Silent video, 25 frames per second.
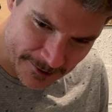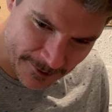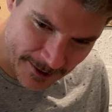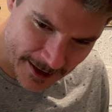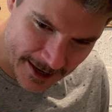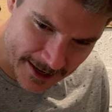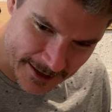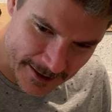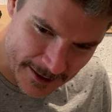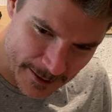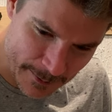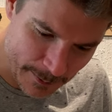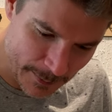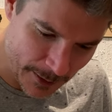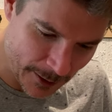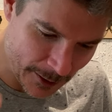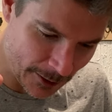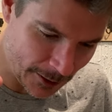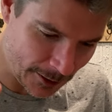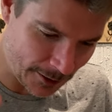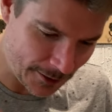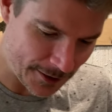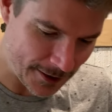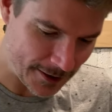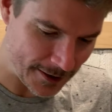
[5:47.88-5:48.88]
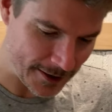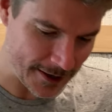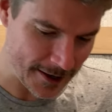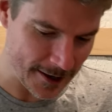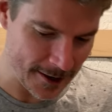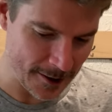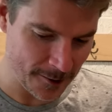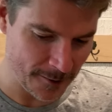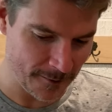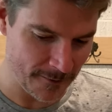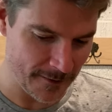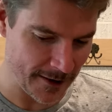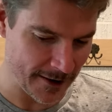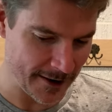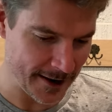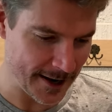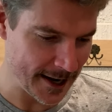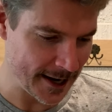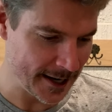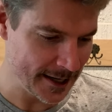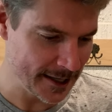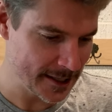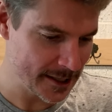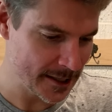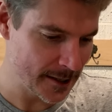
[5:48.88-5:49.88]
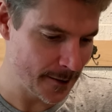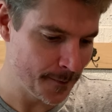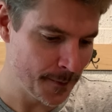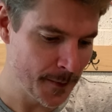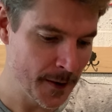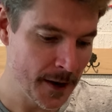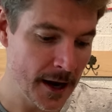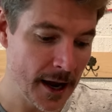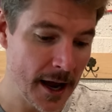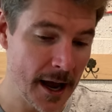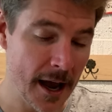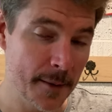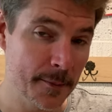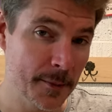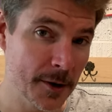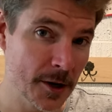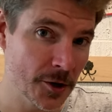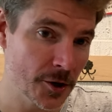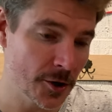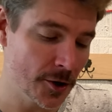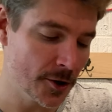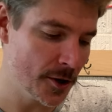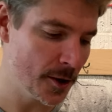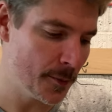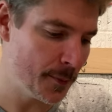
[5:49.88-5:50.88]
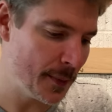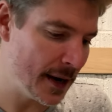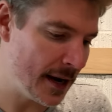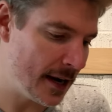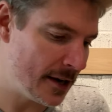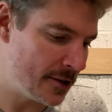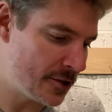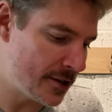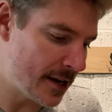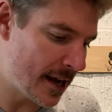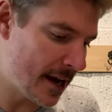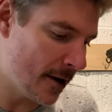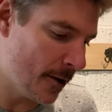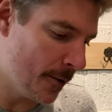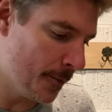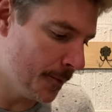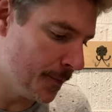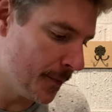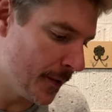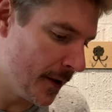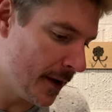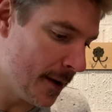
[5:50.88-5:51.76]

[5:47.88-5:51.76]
right in the bowl. There you go, very nice. I'm going to turn the page now.